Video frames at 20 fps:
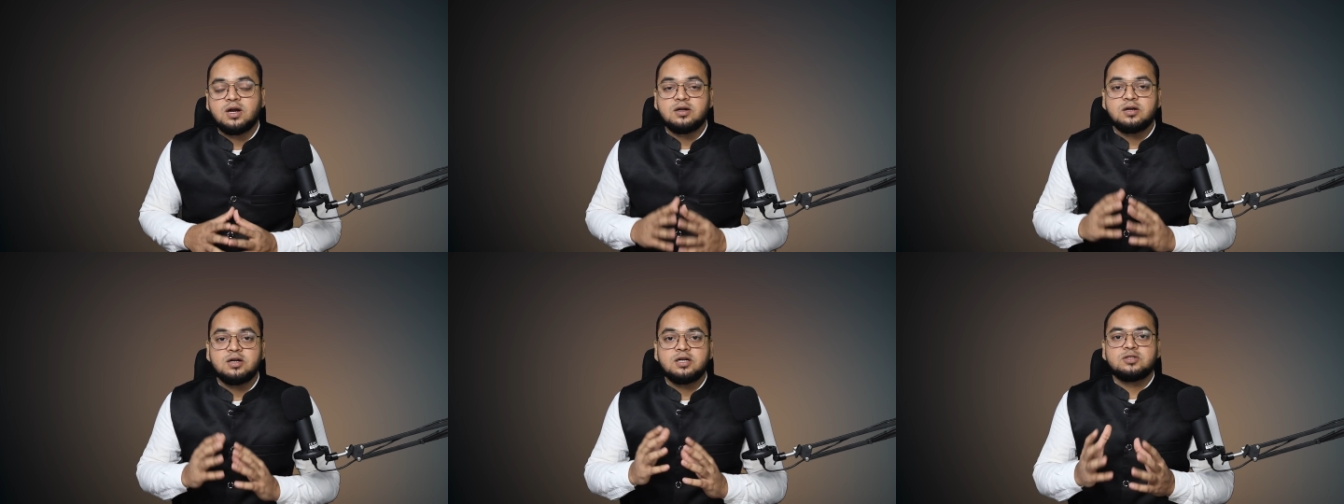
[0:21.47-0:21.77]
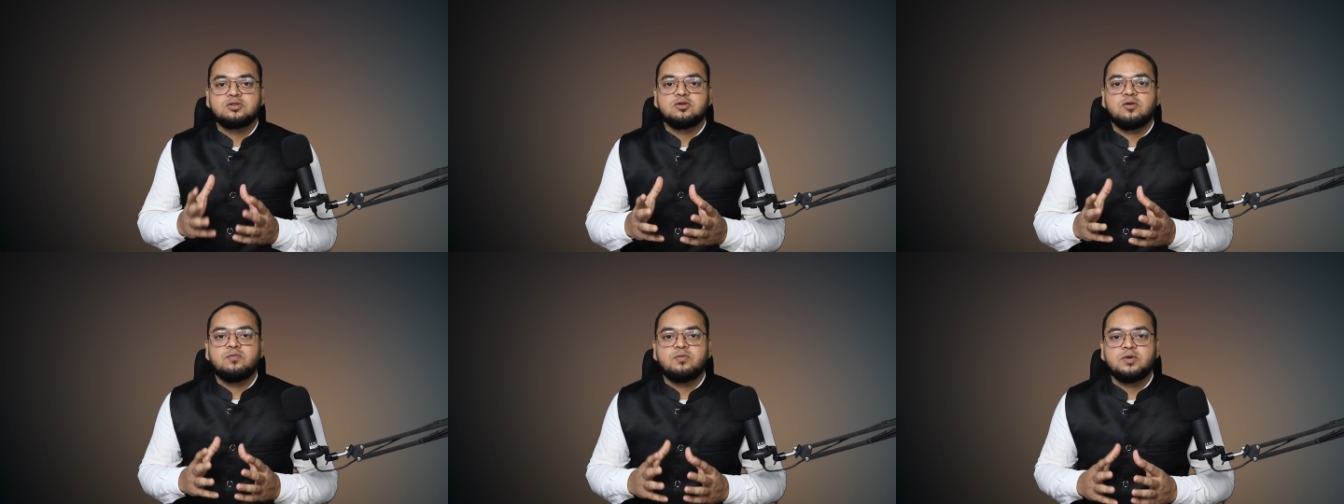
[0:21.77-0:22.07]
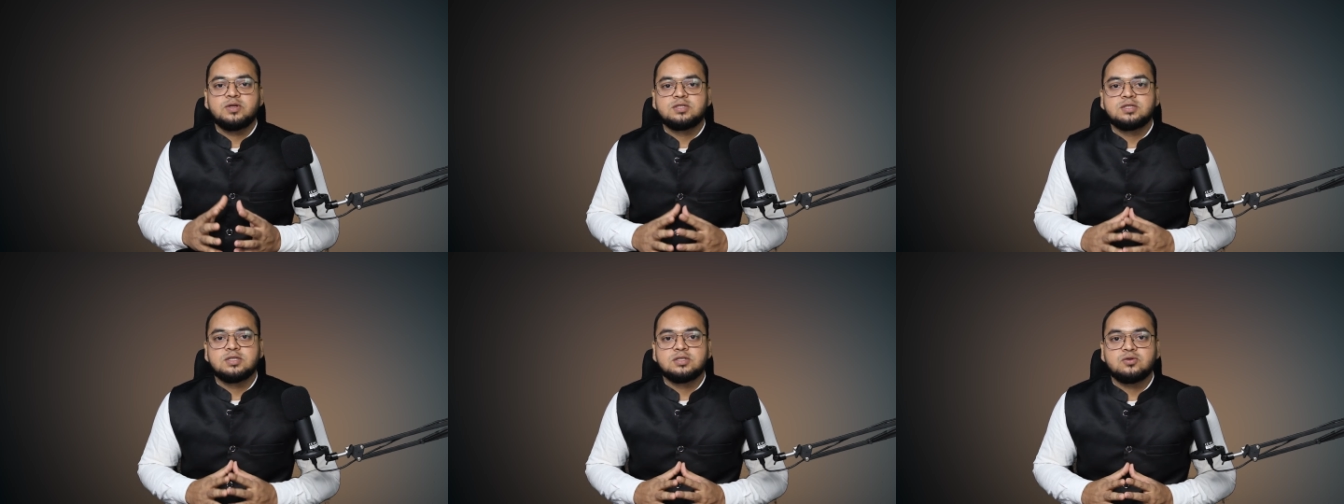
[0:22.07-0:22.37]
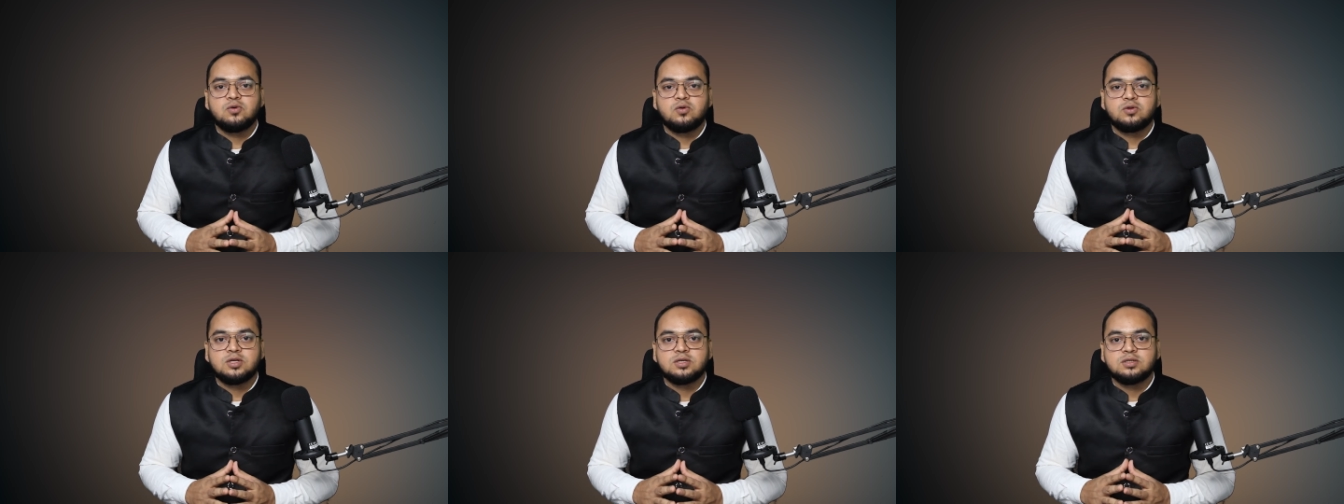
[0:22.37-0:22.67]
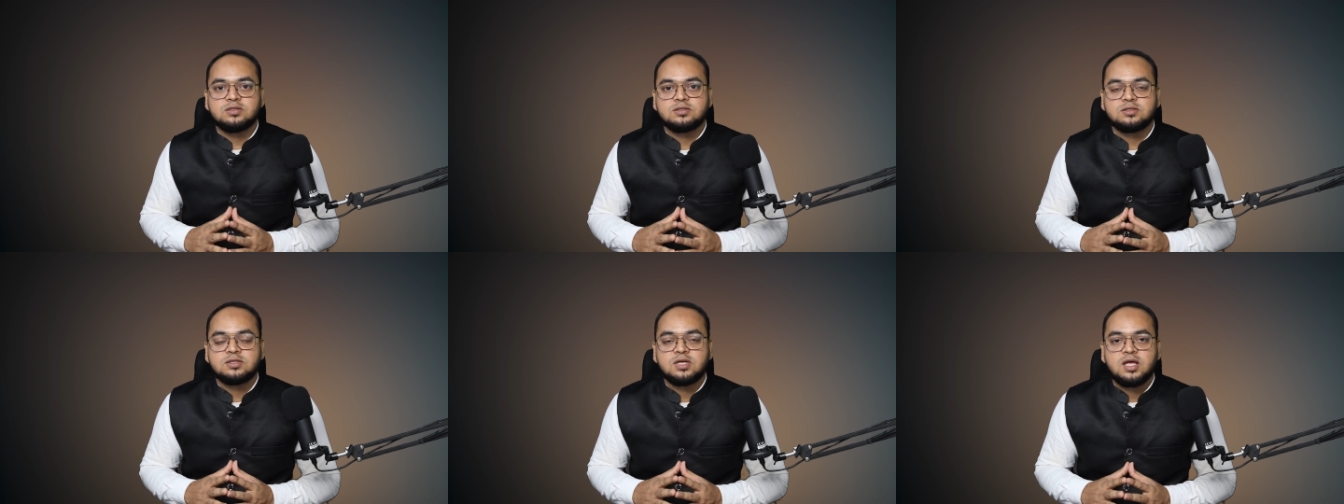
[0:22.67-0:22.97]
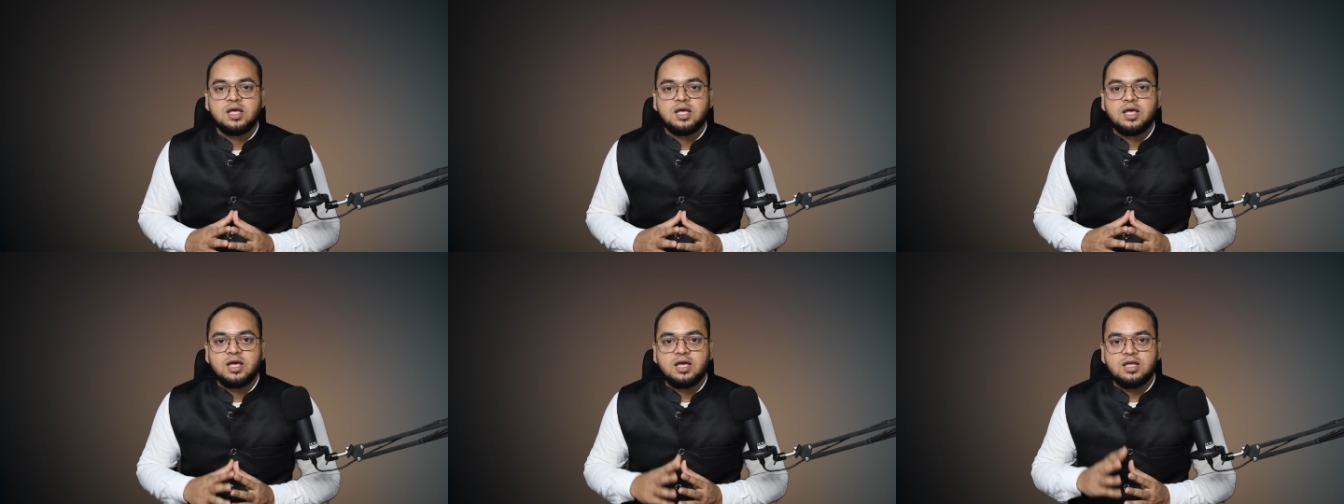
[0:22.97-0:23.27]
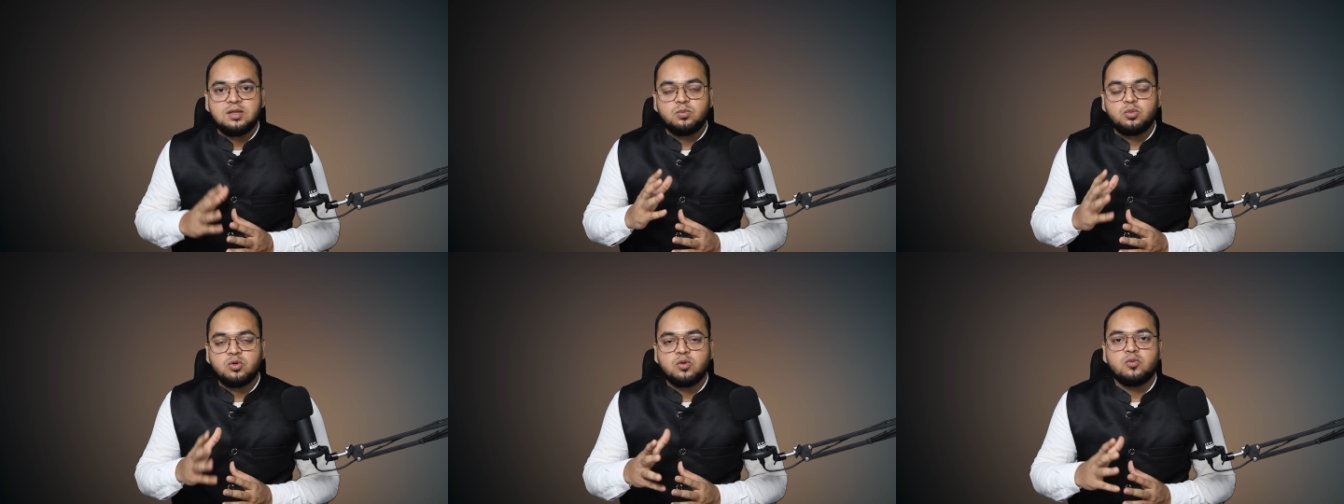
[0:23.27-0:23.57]
hundreds of business owners
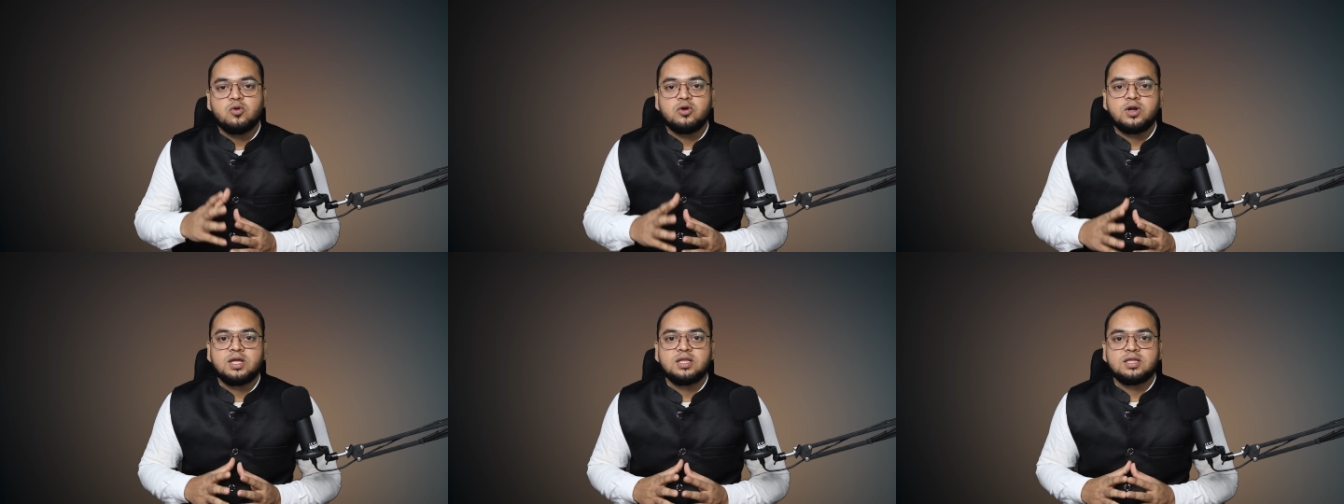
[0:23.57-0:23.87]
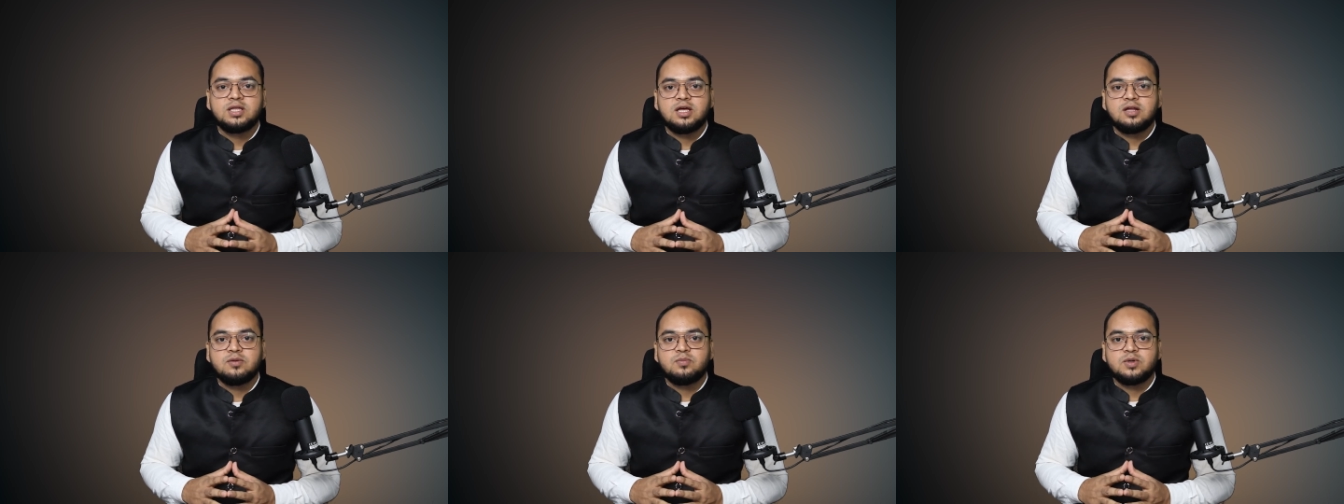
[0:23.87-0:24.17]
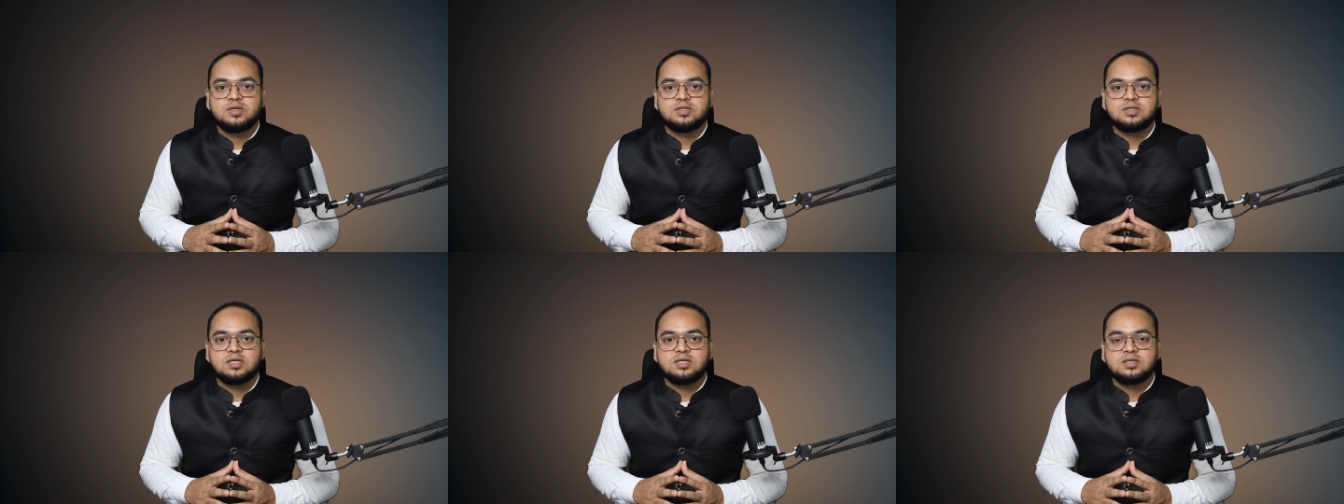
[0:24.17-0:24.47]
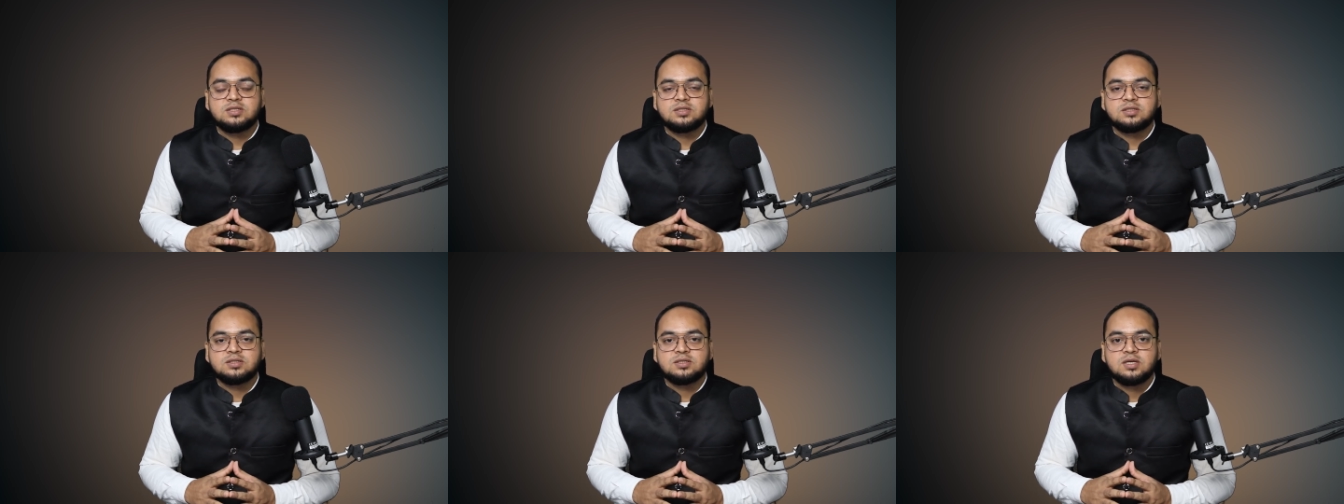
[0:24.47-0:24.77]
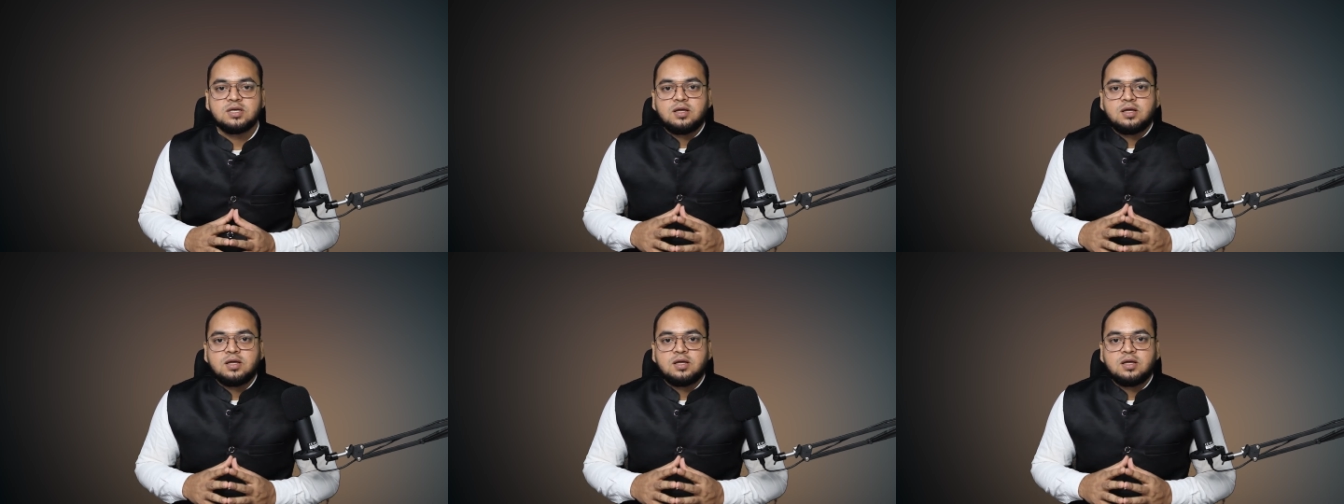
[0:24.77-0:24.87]
in promoting their business